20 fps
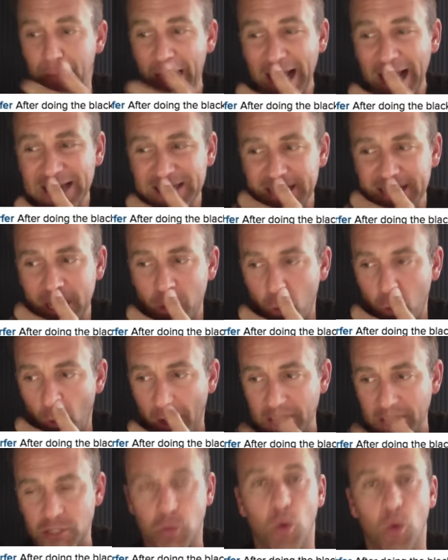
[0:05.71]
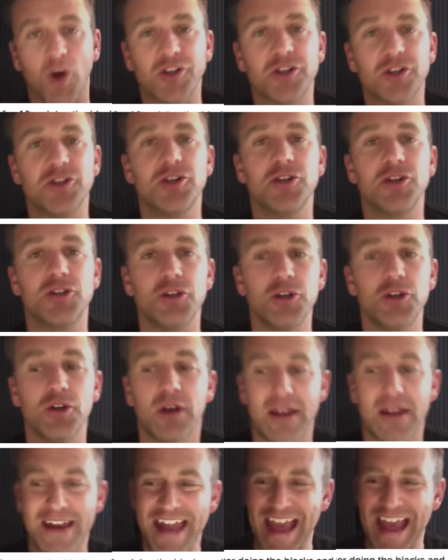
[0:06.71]
blacks and whites, what to do
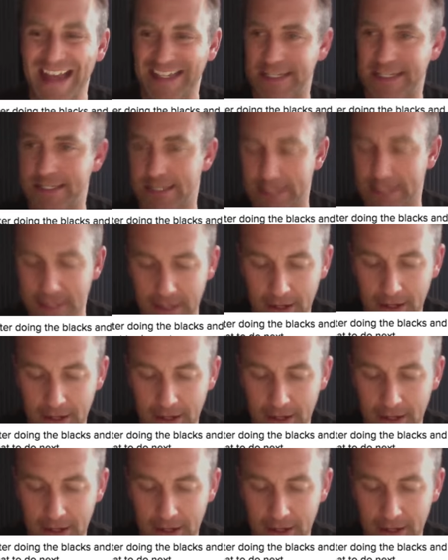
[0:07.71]
next?